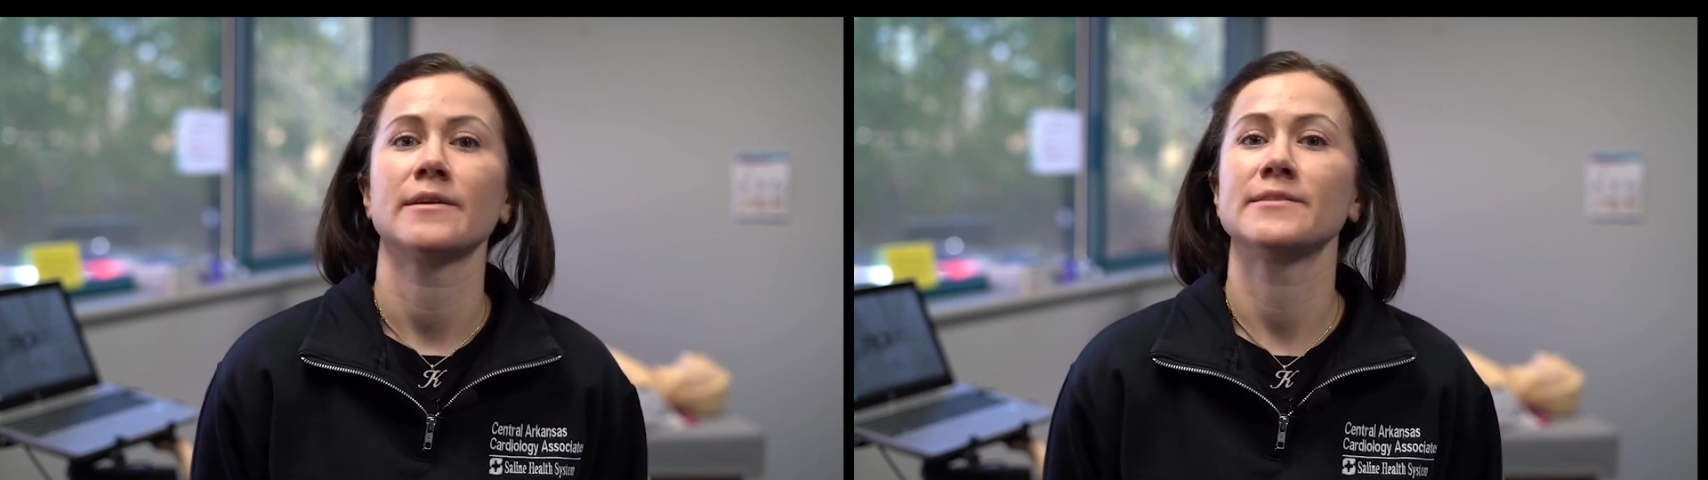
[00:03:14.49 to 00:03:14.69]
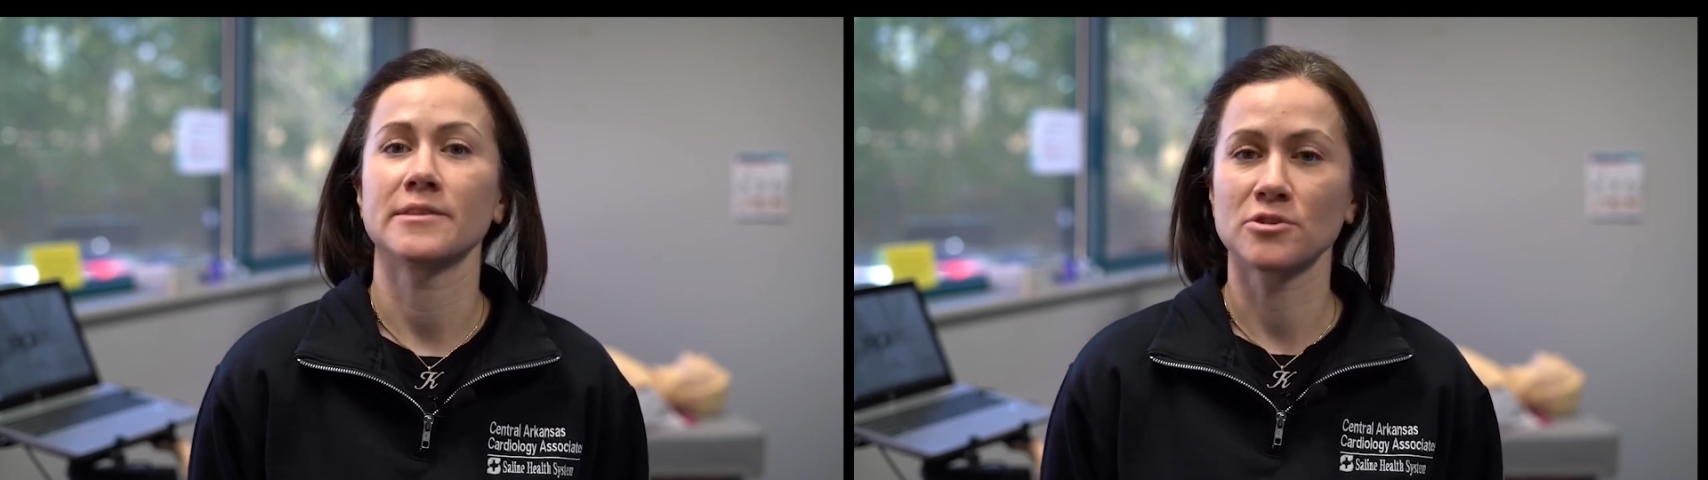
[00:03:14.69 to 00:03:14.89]

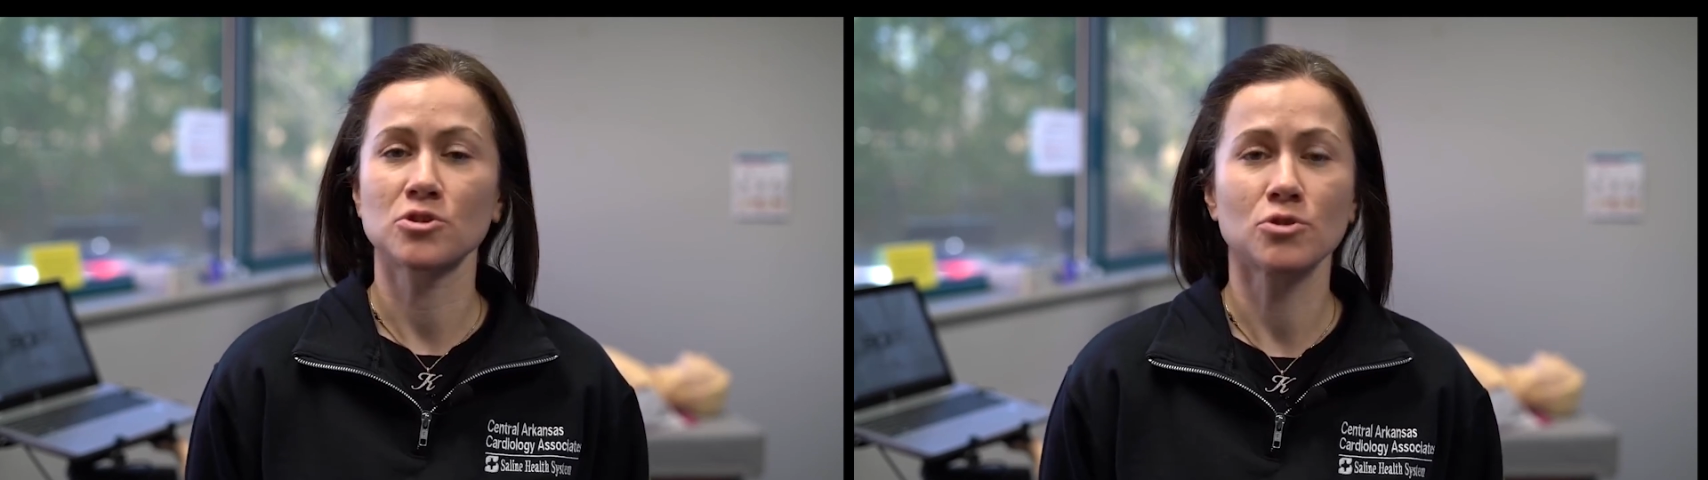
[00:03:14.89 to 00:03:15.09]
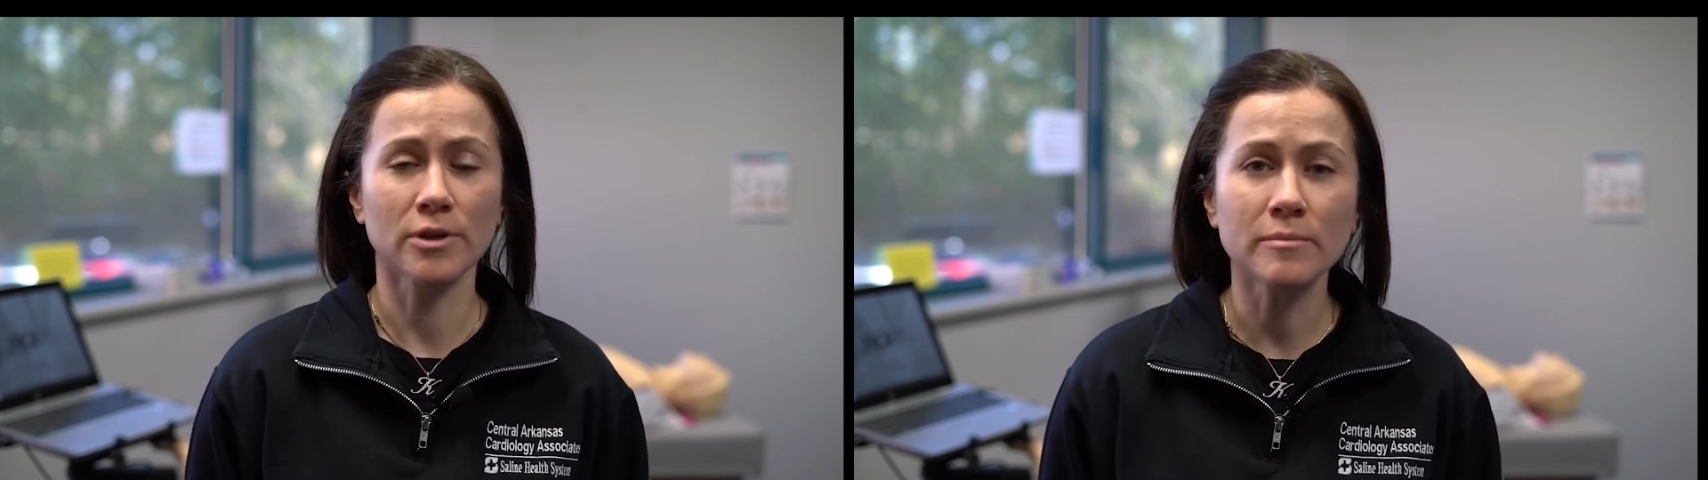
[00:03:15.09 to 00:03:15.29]
is
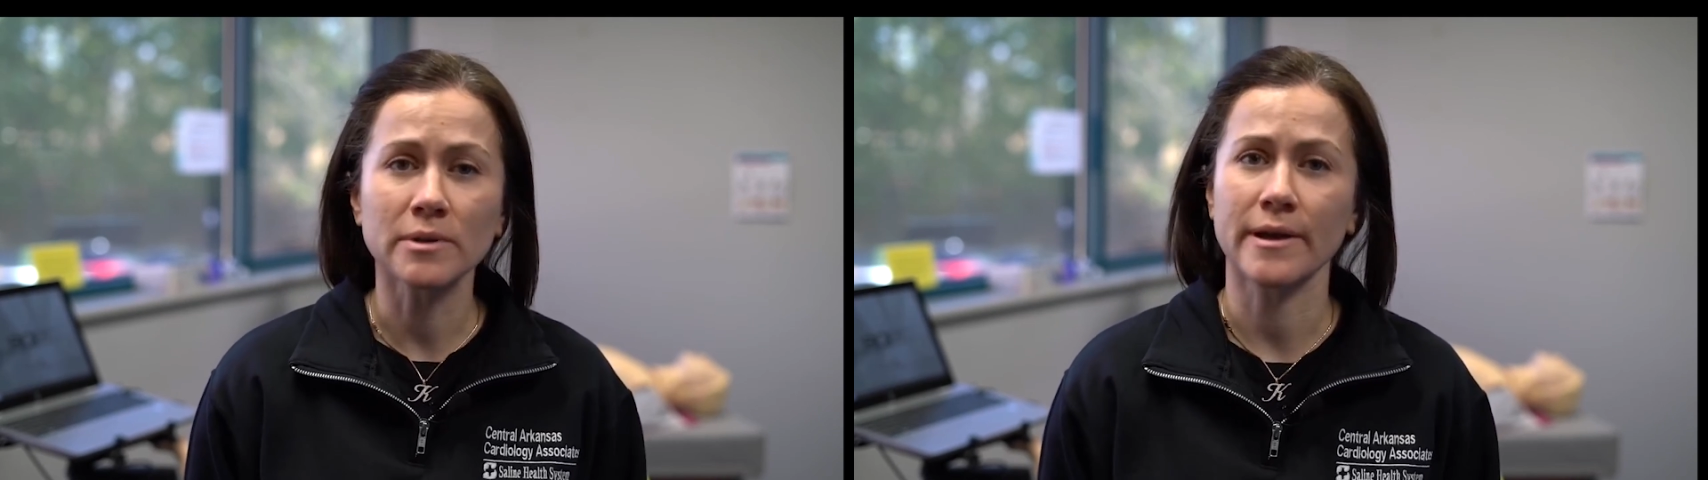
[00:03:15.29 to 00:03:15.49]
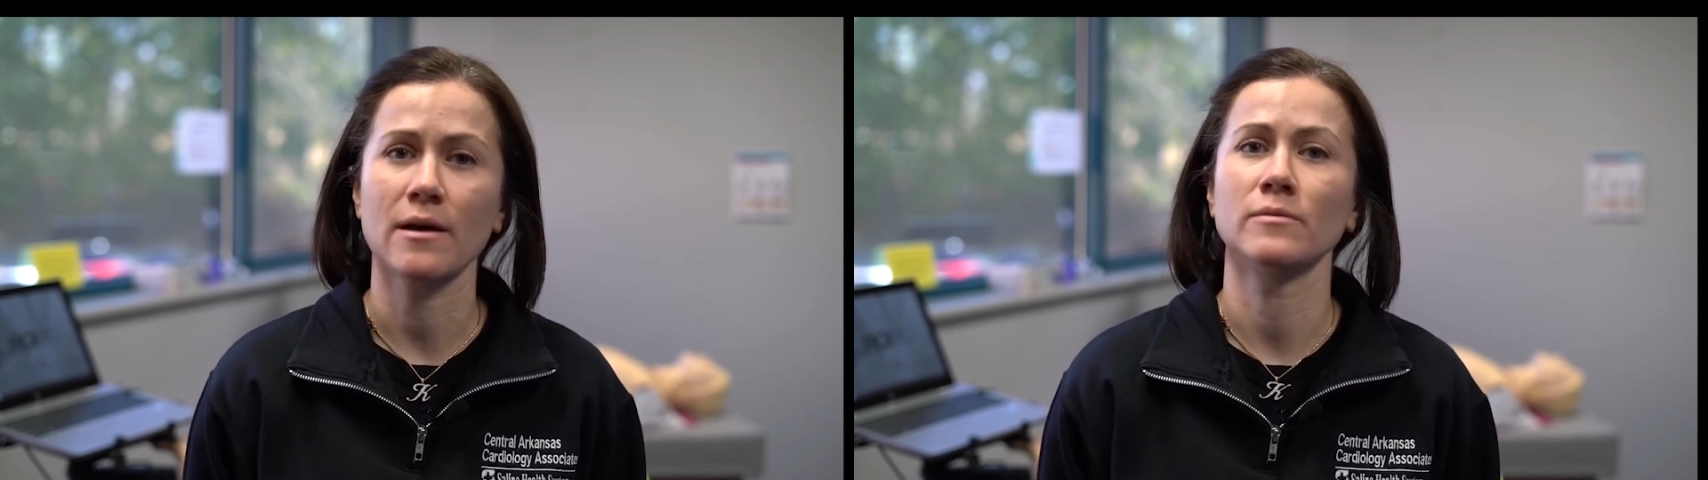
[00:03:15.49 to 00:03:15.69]

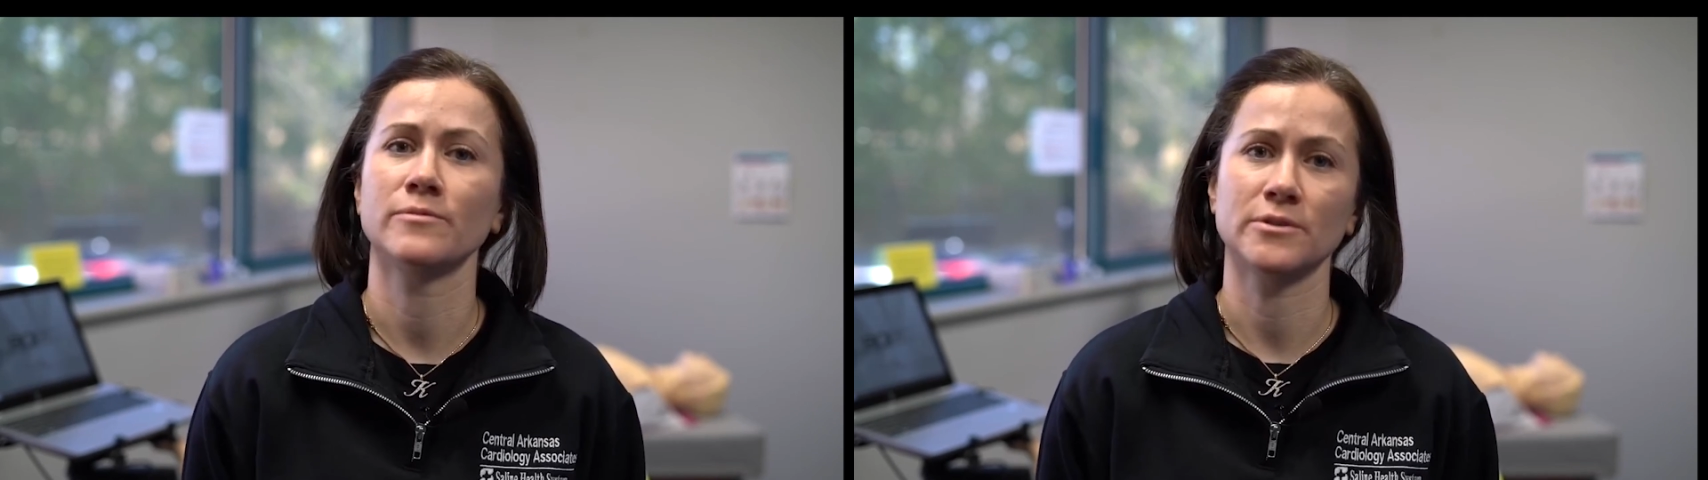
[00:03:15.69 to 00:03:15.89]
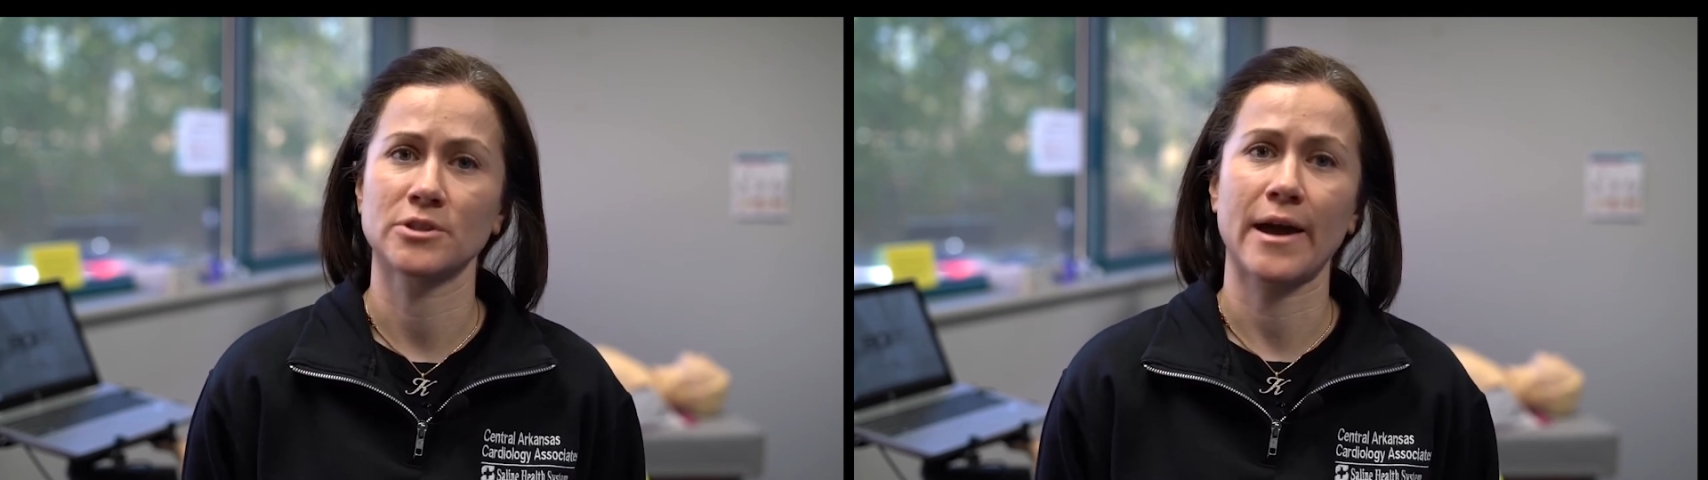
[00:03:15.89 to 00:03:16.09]
extremely
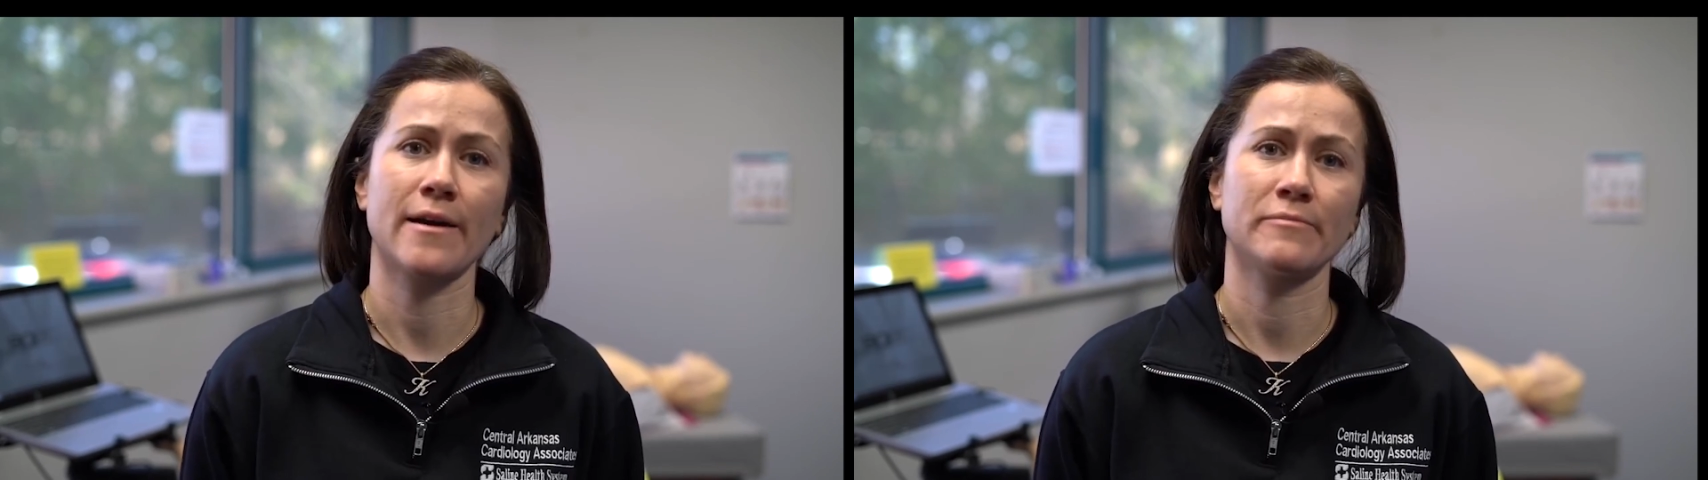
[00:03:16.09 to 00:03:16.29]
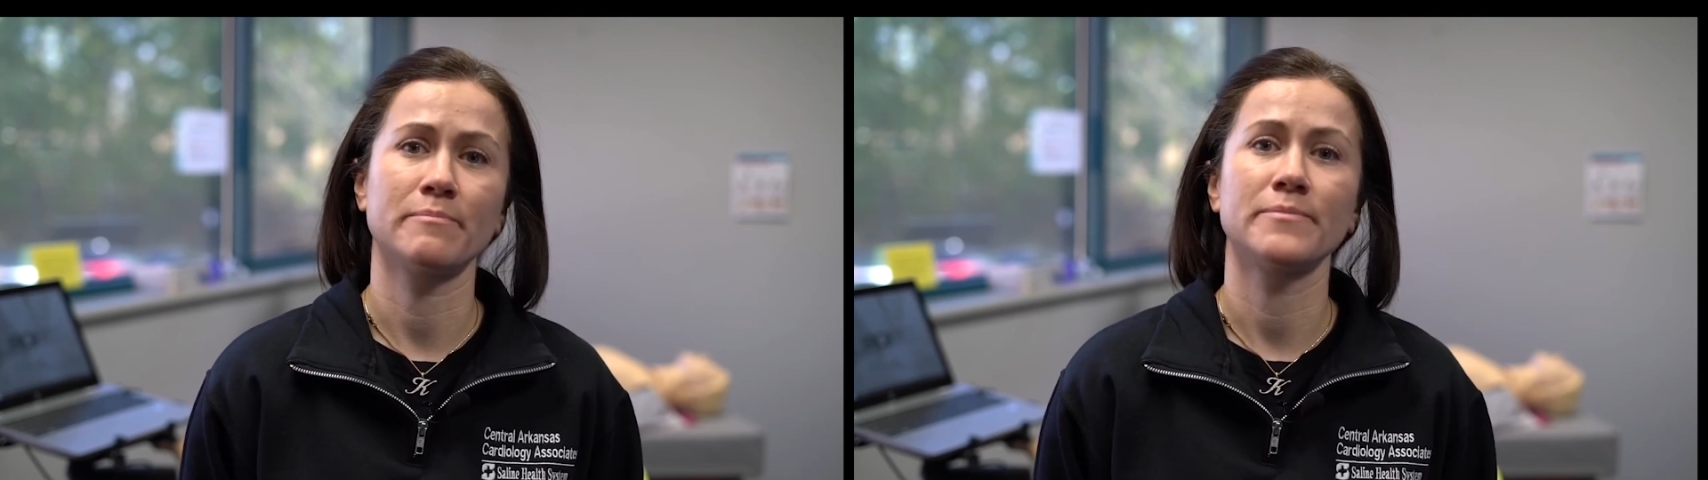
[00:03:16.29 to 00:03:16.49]
helpful to
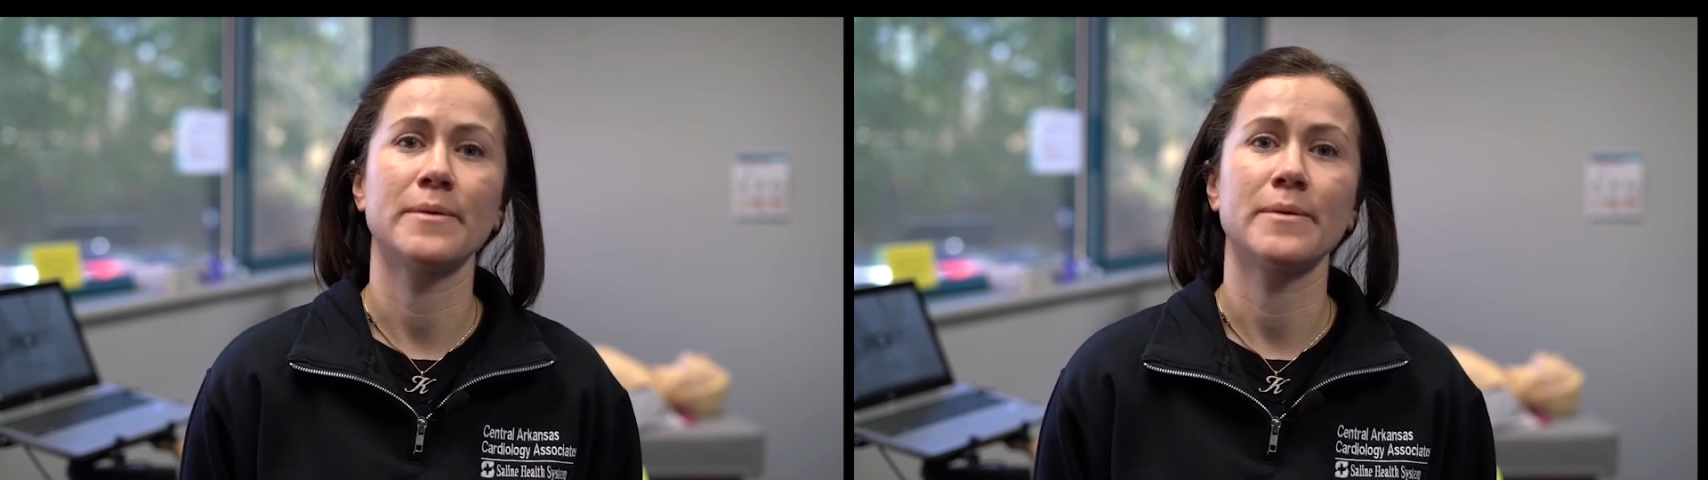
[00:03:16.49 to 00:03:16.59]
have